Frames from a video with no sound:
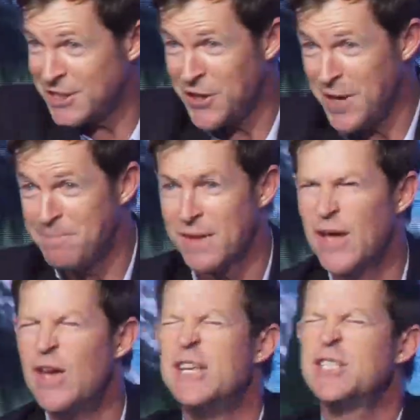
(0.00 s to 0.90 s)
stripe.
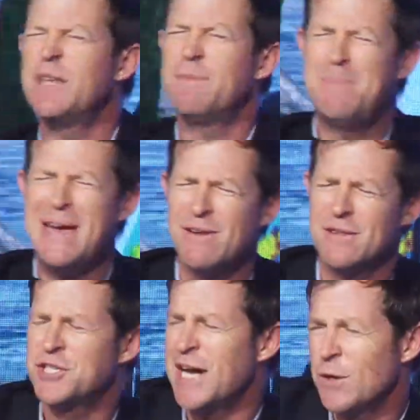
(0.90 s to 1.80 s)
So
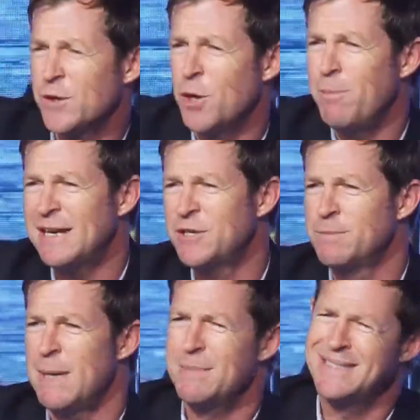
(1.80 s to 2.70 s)
the child would go back to his
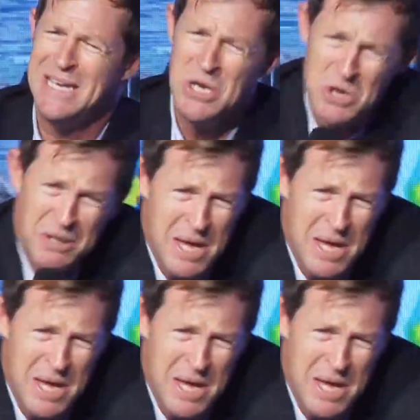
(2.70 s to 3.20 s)
mom and say, look,